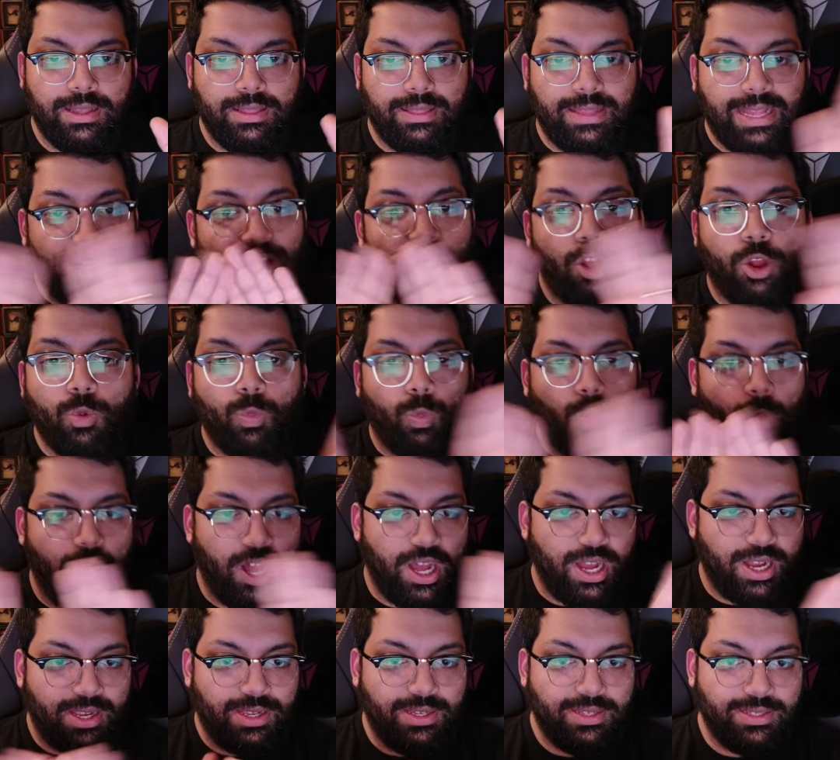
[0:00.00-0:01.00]
They don't
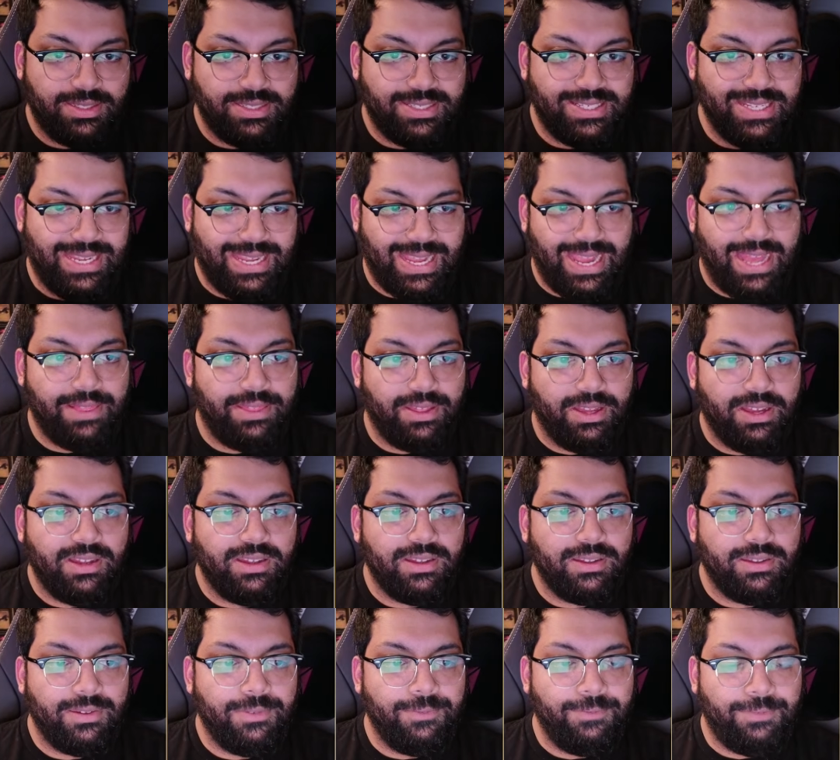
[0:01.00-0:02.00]
work together
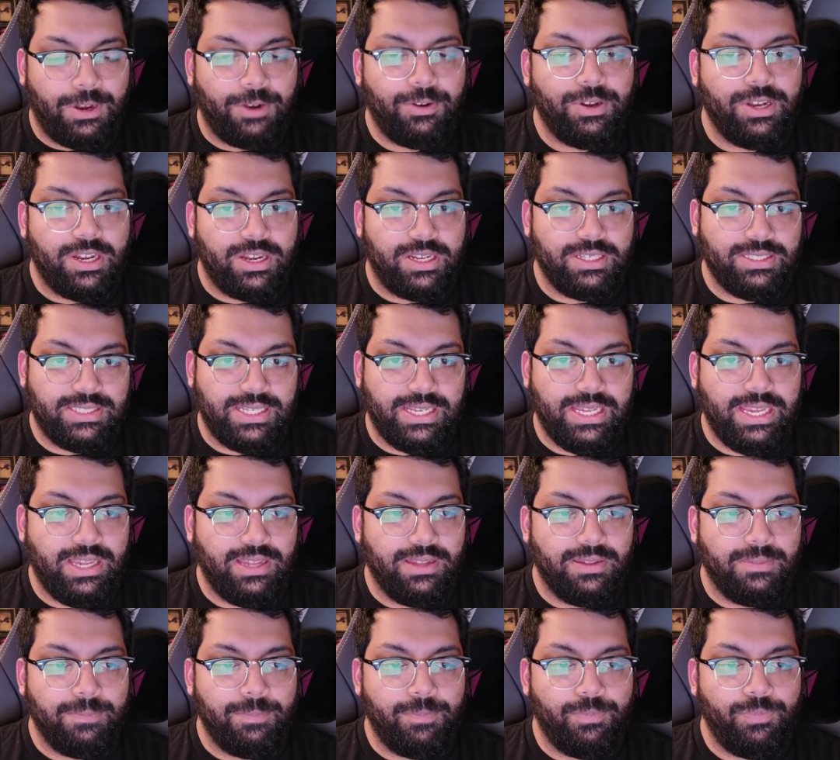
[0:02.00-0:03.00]
very nicely,
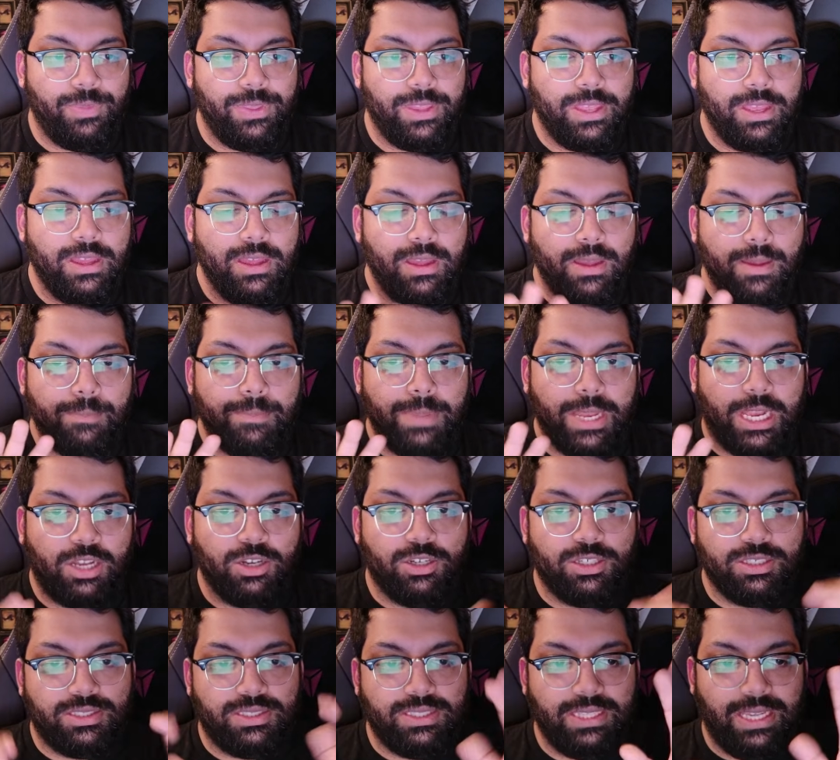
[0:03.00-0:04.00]

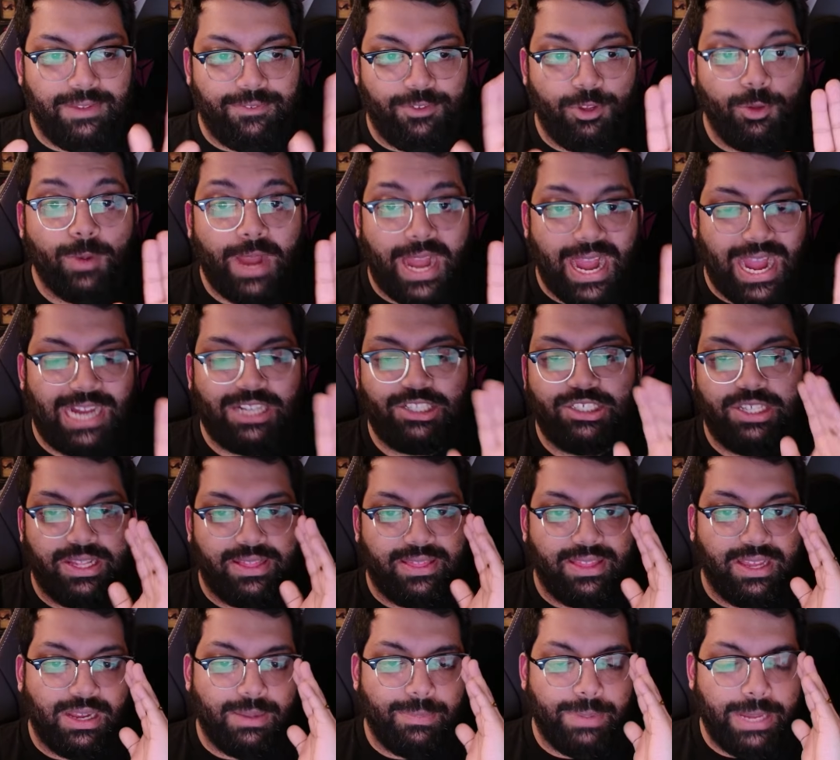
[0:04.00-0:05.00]
because if you actually
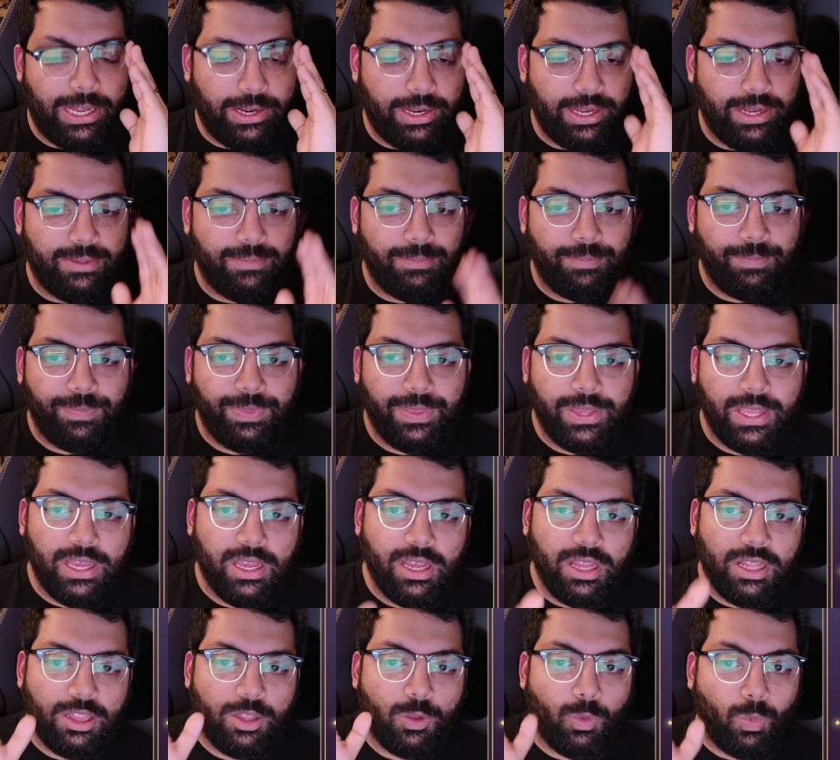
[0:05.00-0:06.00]
think about it,
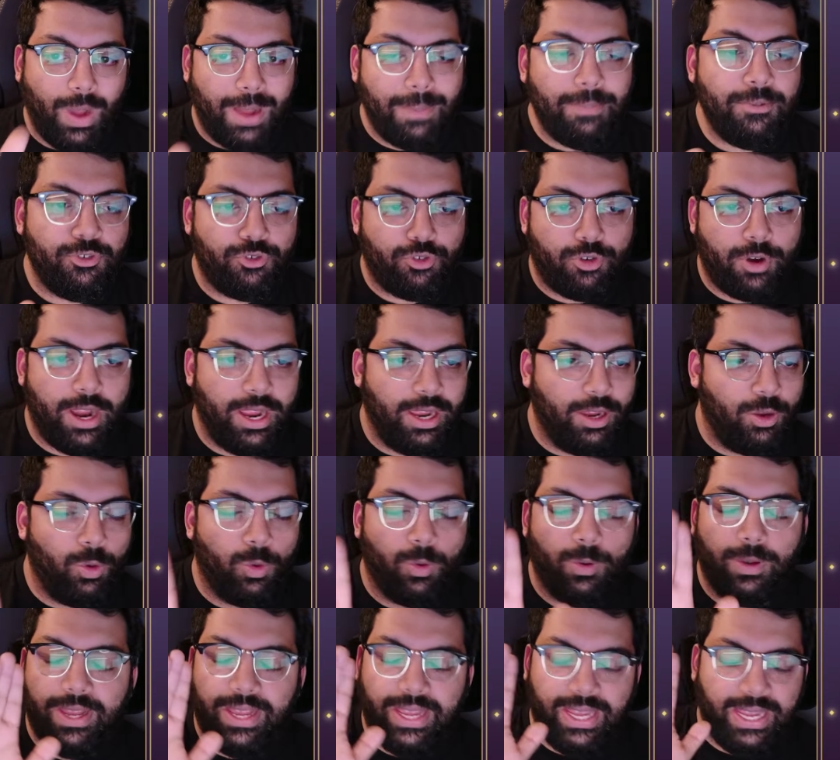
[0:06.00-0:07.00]
the weapon
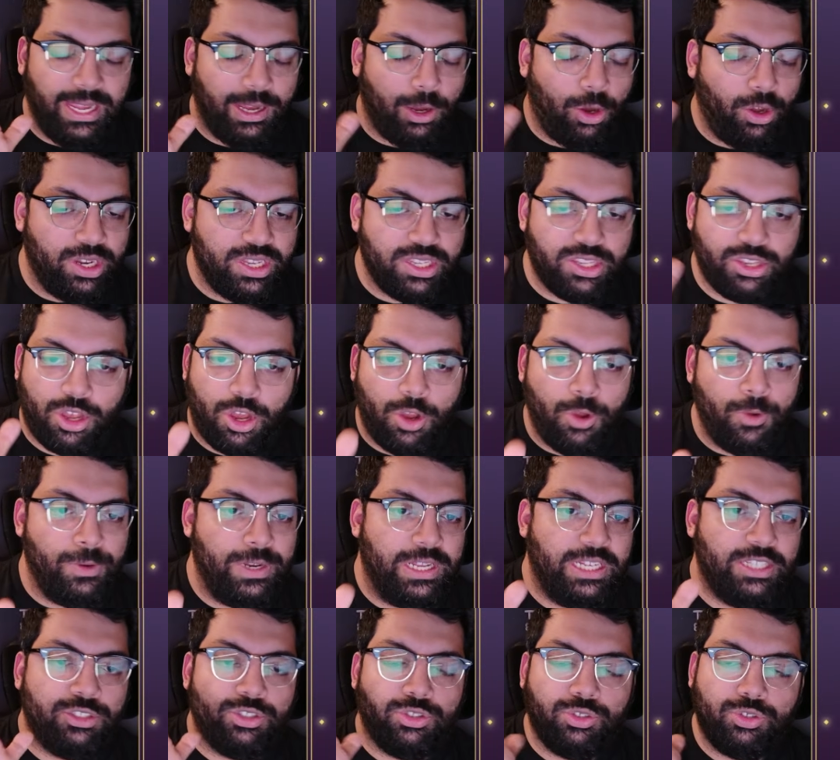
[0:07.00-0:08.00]
triangle on its own
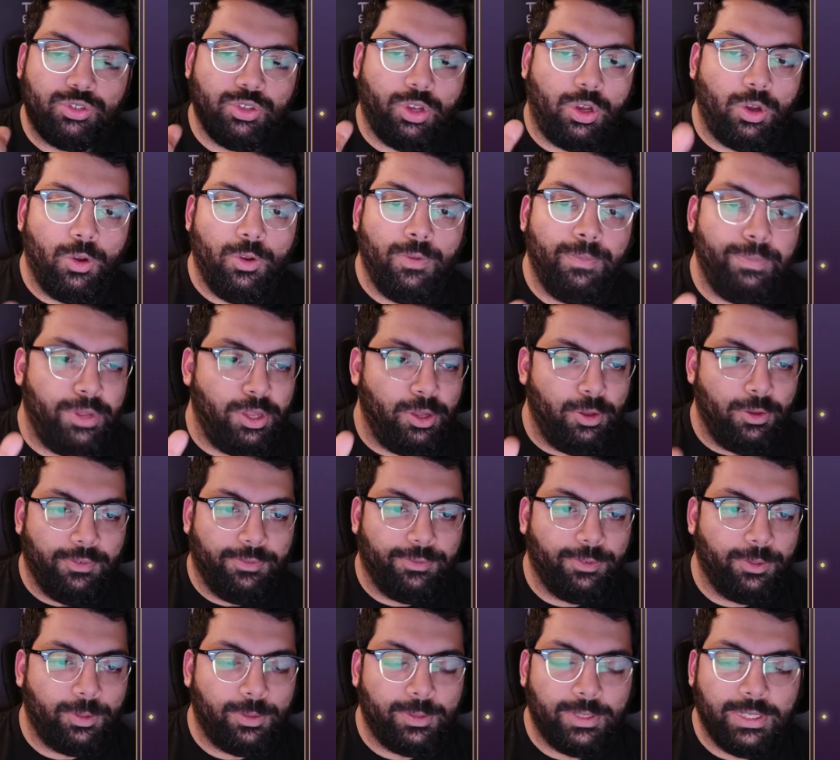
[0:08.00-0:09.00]
is so
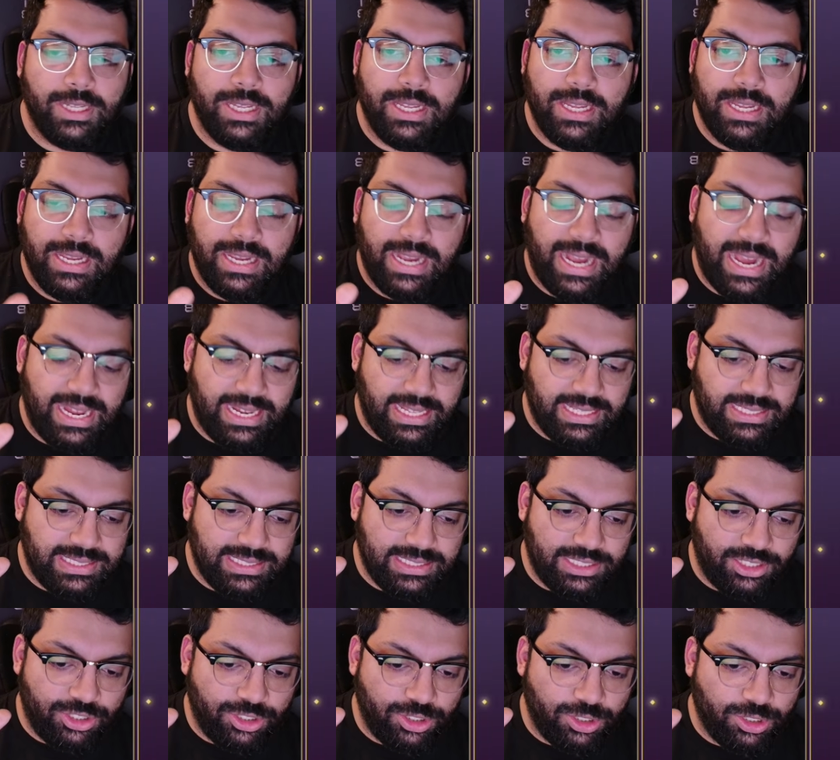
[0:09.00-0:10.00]
beautiful, and it
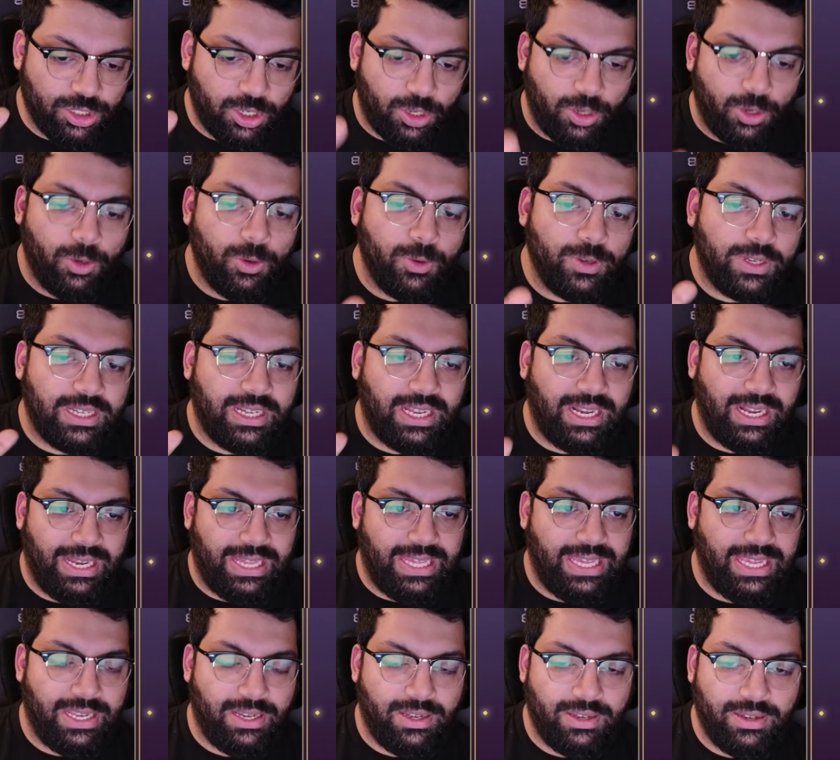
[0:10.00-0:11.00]
is so
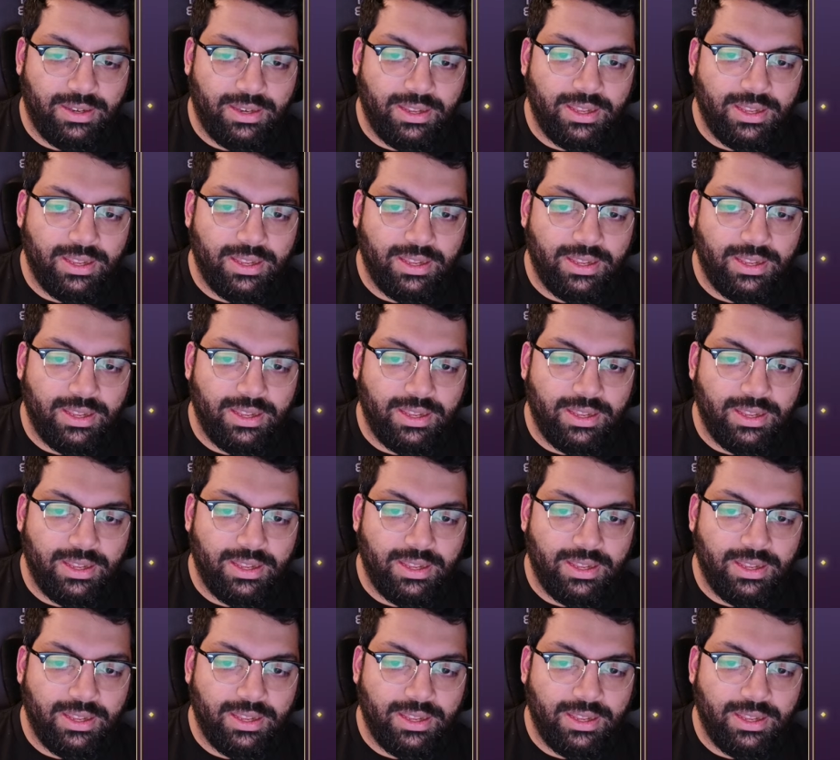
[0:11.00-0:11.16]
clean